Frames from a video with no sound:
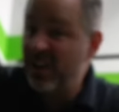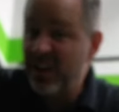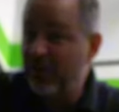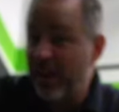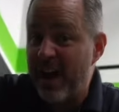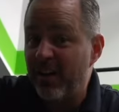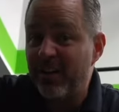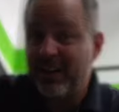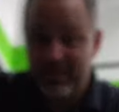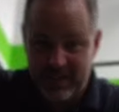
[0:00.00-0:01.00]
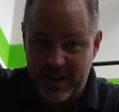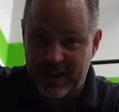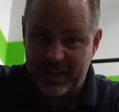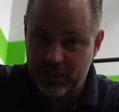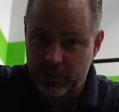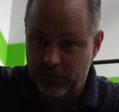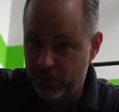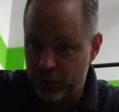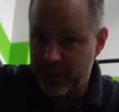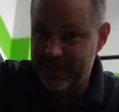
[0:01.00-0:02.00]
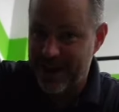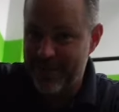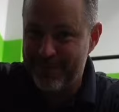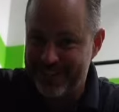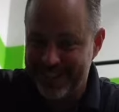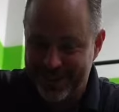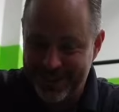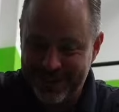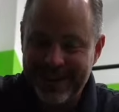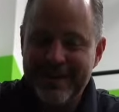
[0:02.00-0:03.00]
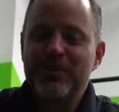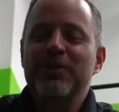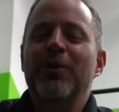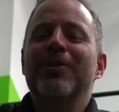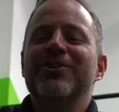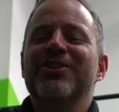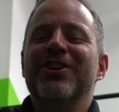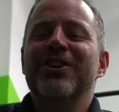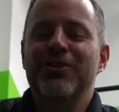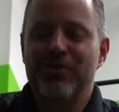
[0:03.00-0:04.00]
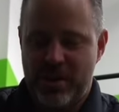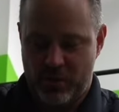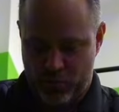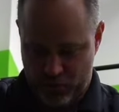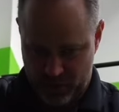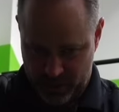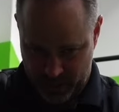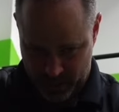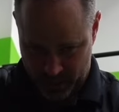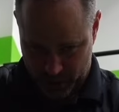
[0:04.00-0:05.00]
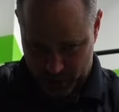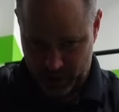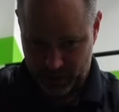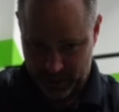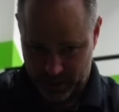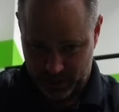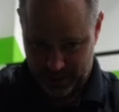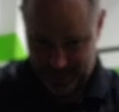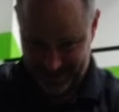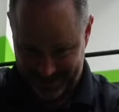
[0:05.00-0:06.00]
very flattering. It's kind of like the double chin type position. So what she's gonna do is like really try to tuck that chin